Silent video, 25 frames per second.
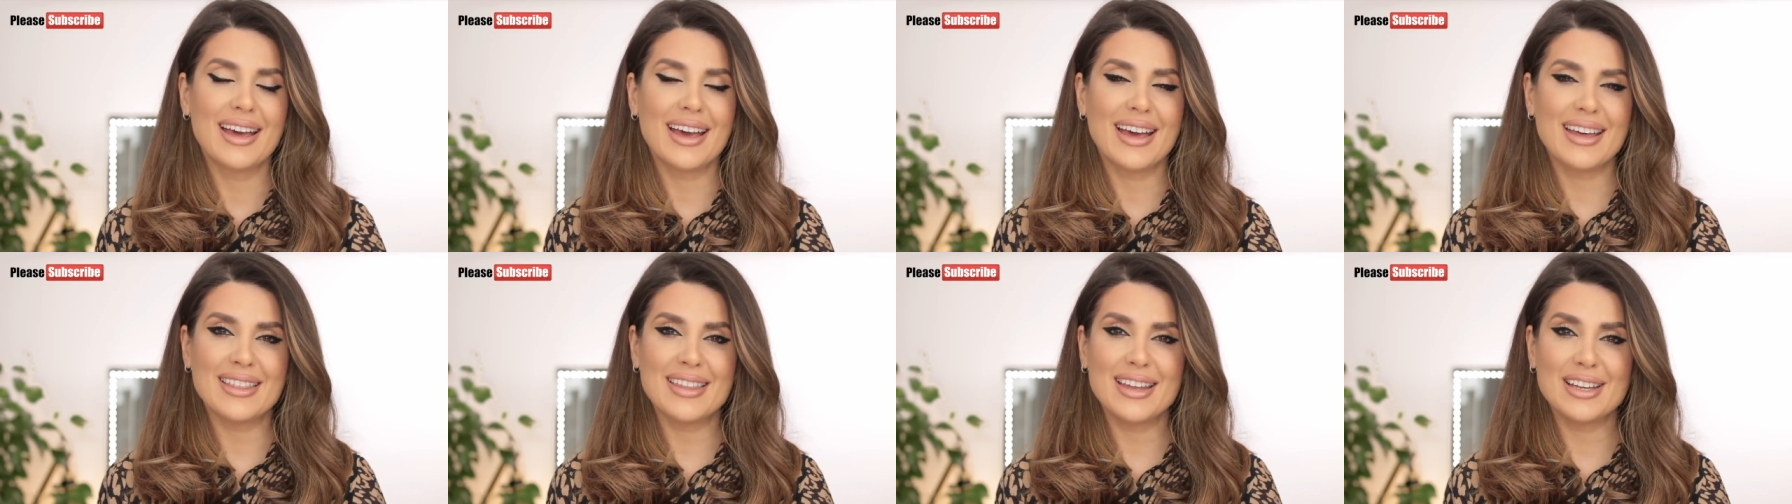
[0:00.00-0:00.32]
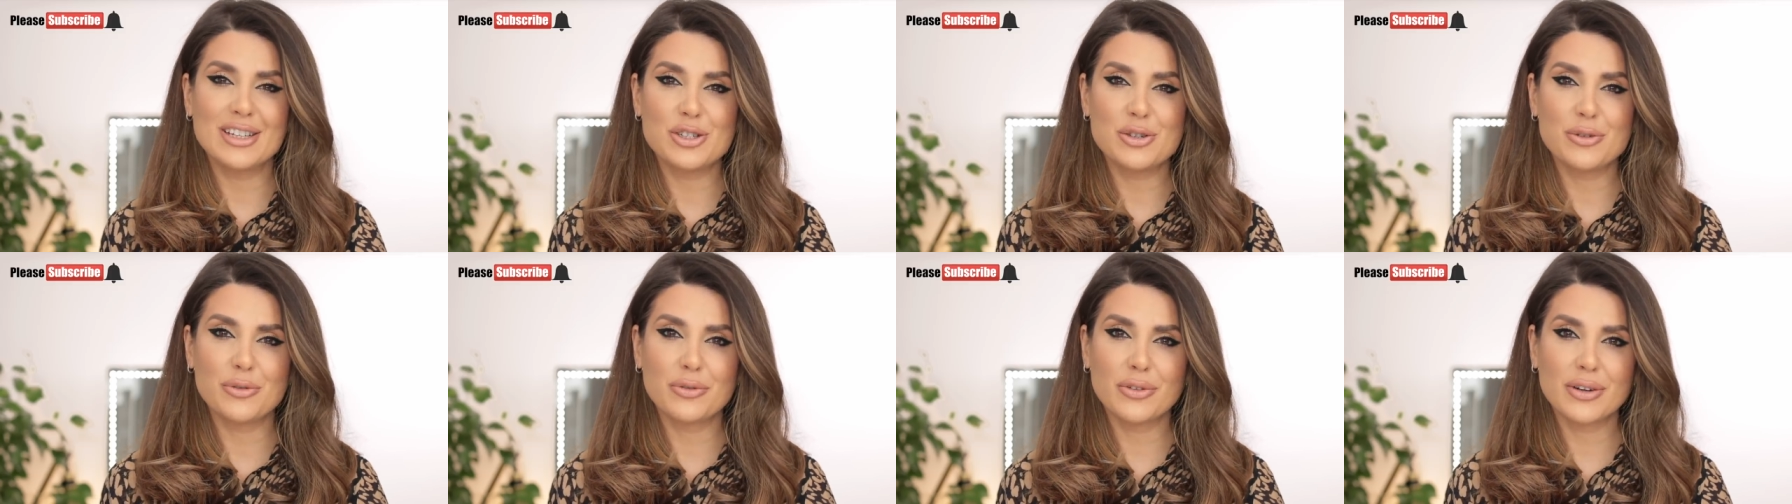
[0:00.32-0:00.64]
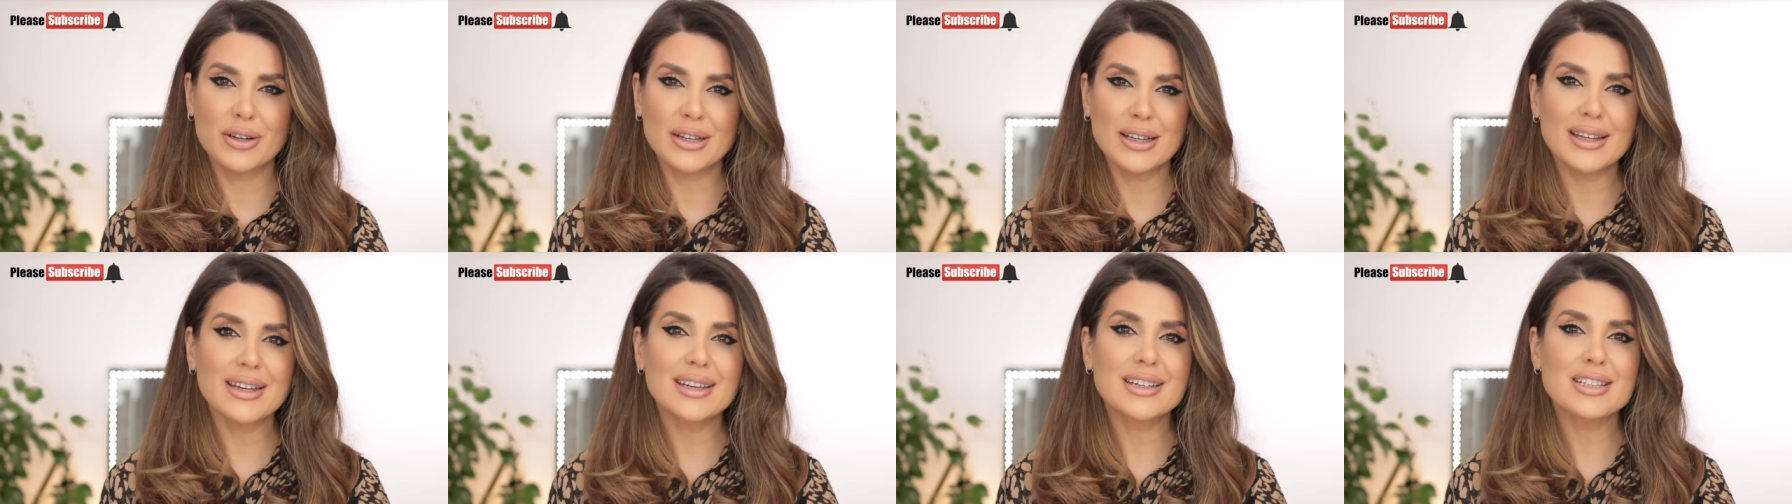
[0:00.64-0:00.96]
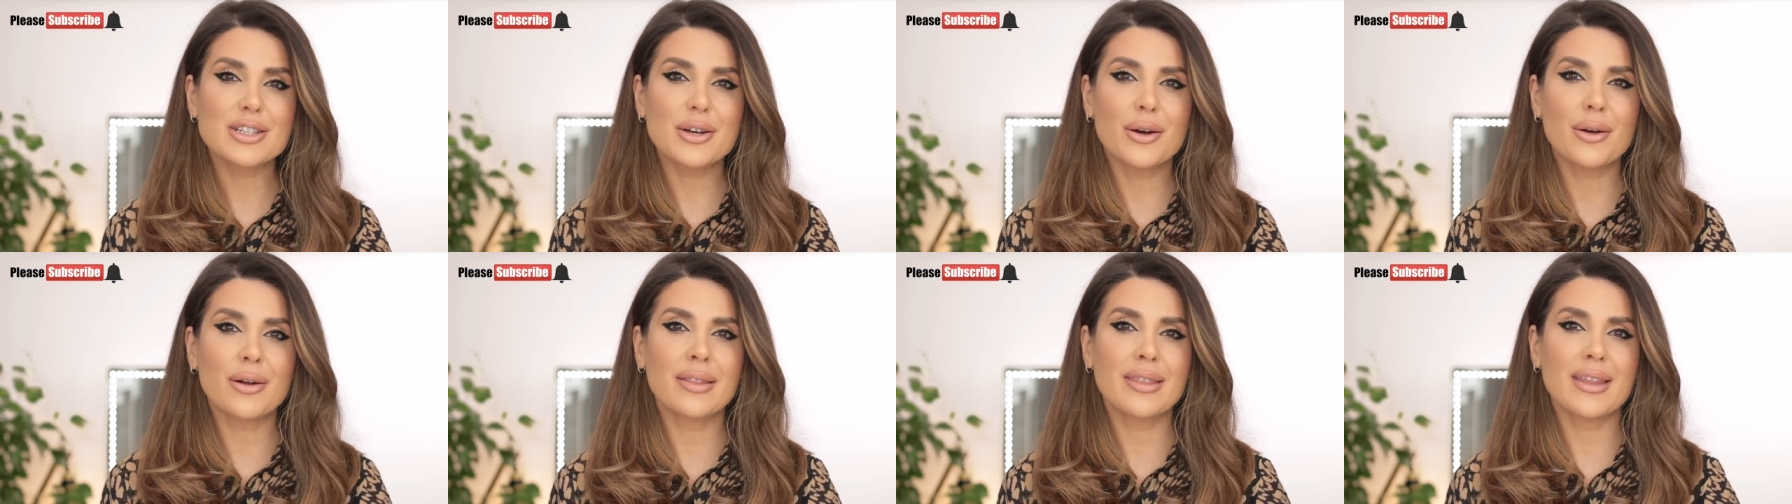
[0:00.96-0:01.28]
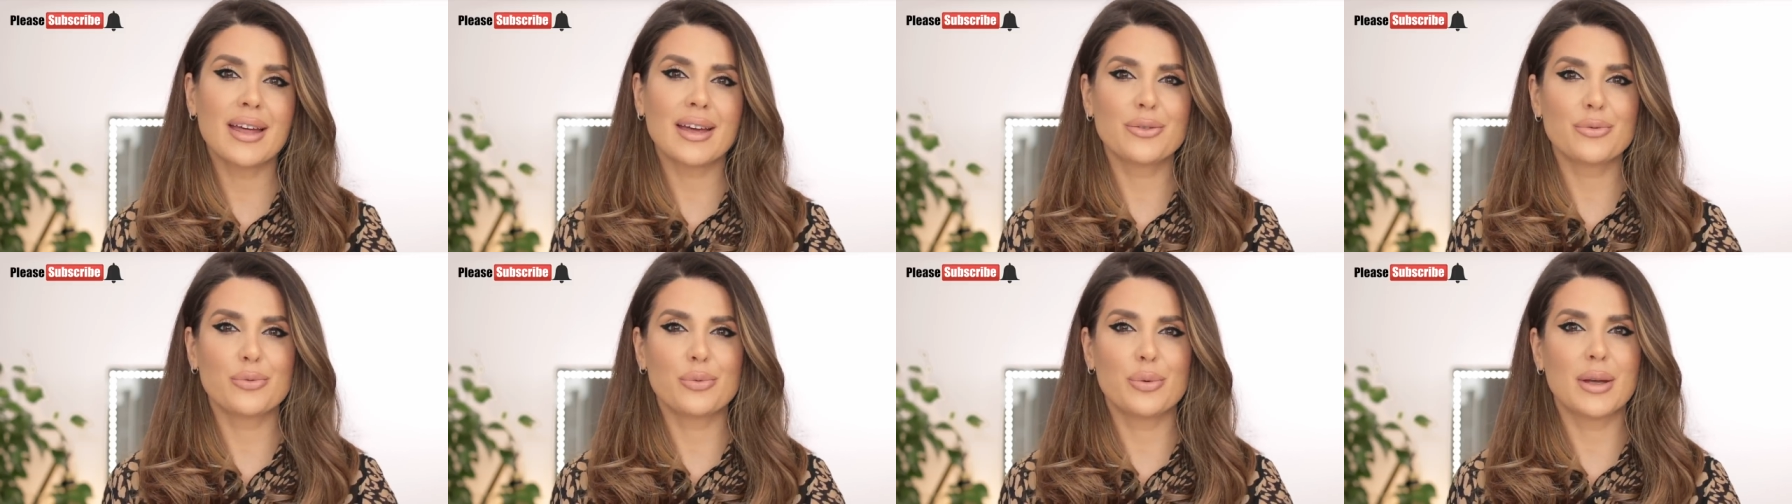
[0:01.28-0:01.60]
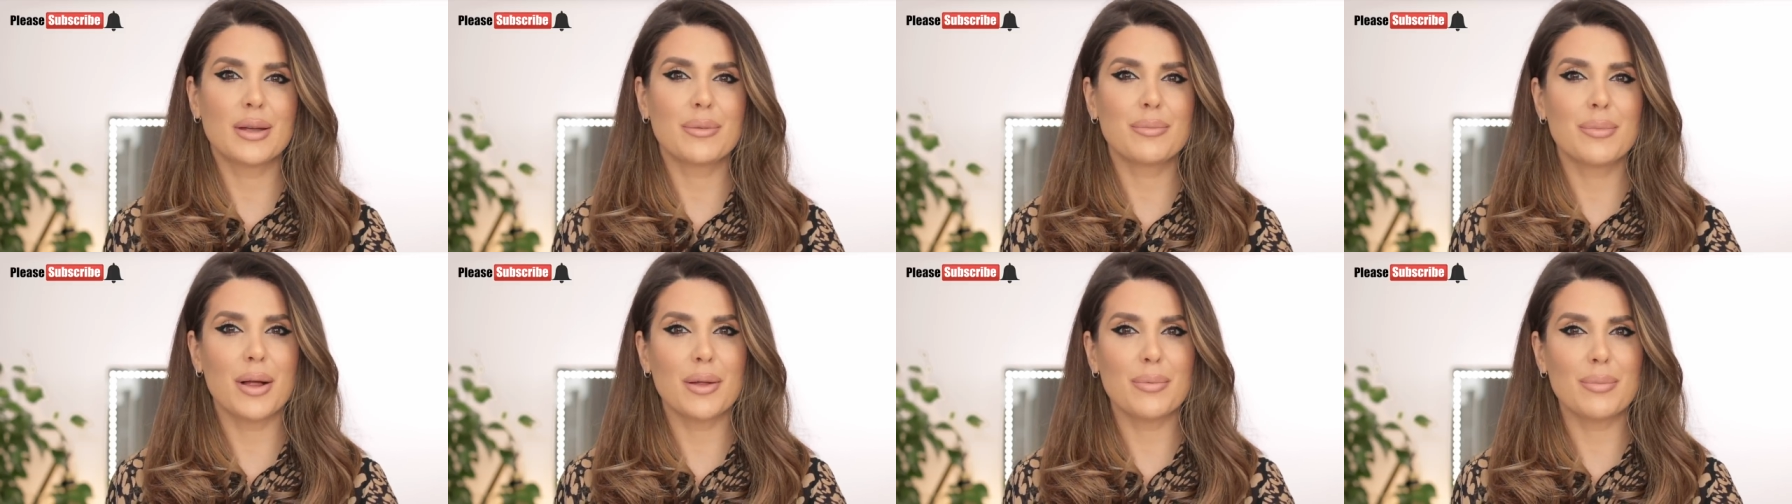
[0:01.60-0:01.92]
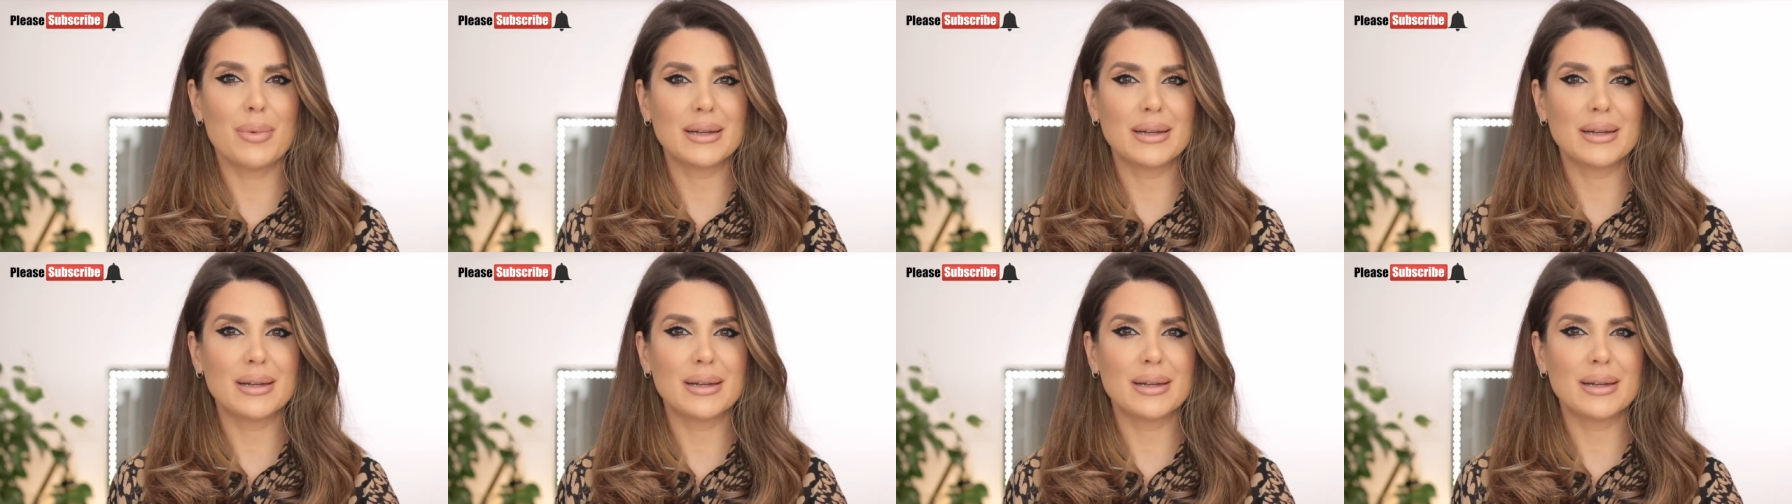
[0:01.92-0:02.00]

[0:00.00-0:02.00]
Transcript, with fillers: and that you've clicked on that ring bell